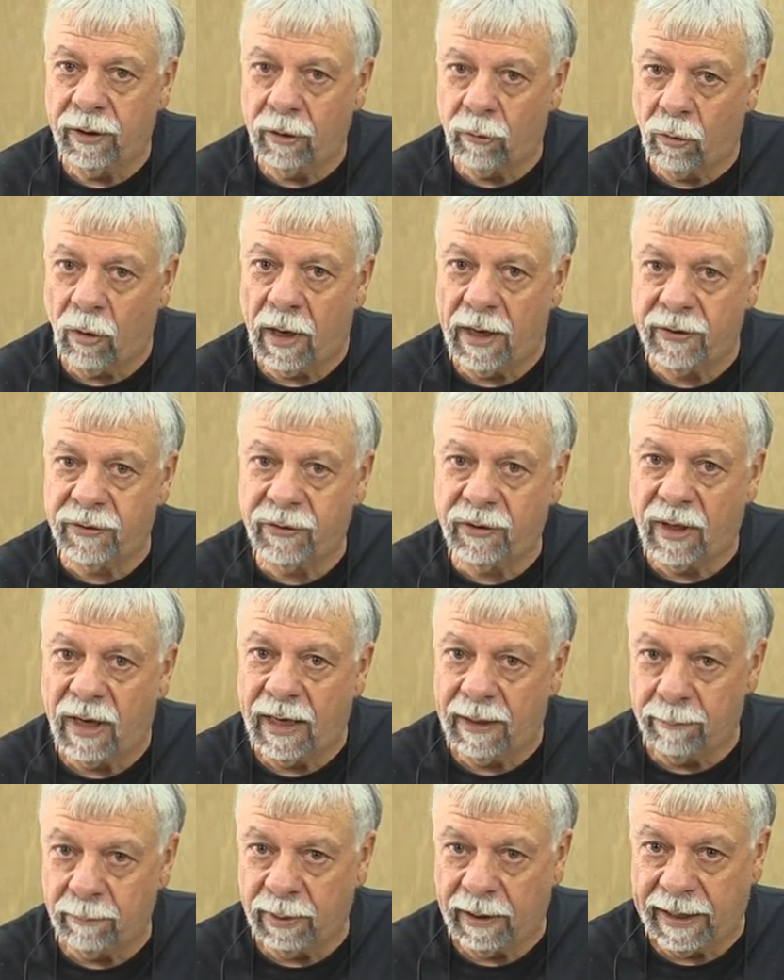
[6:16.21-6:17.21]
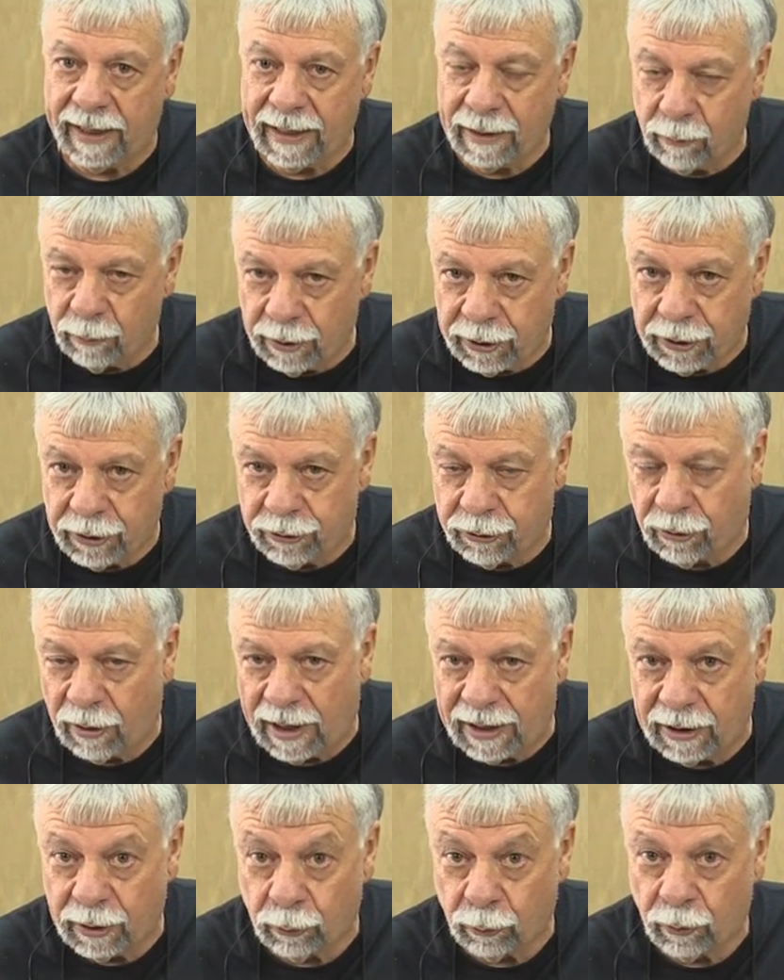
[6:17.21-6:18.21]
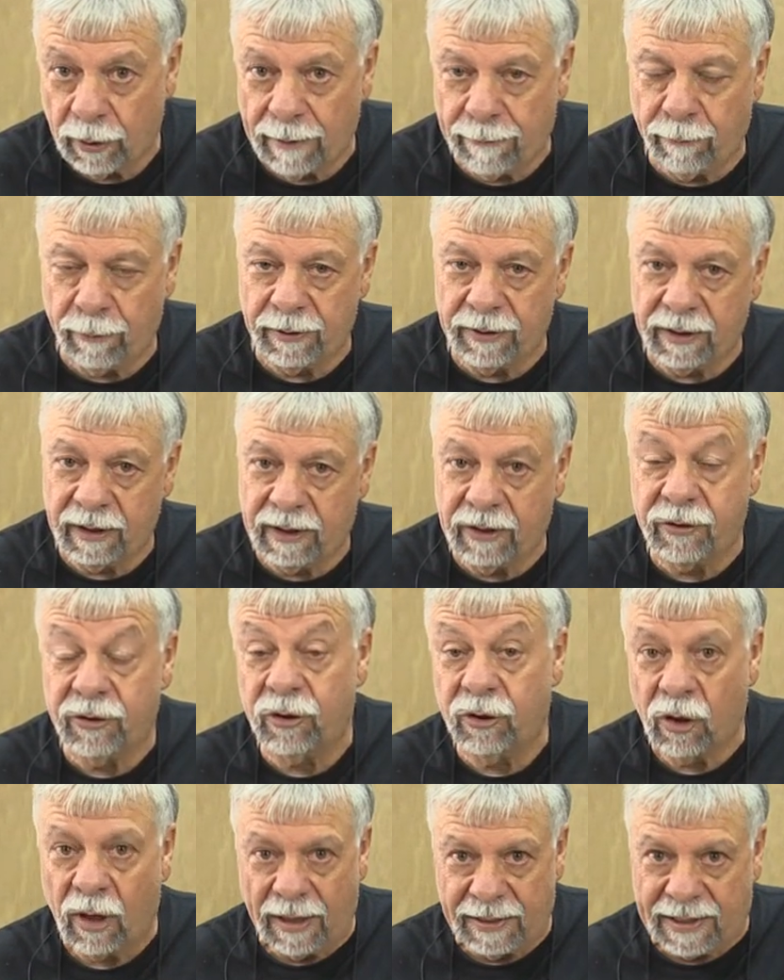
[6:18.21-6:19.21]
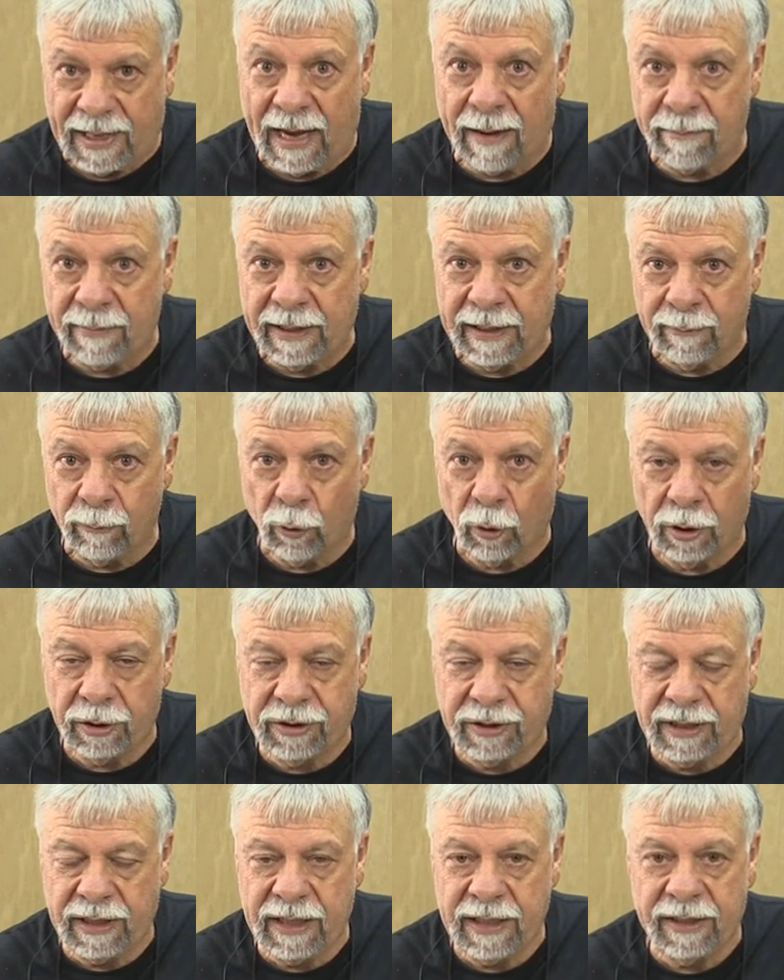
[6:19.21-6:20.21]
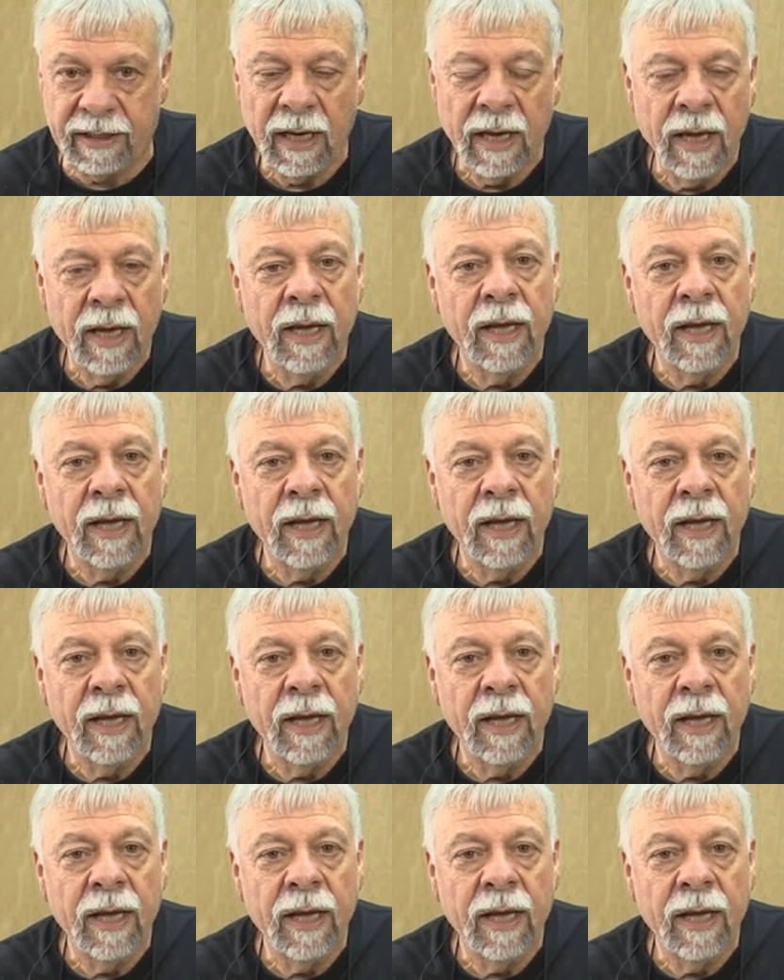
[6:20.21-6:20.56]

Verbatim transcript: cross-cut blade when you're trying to rip with it because it's got that many more teeth.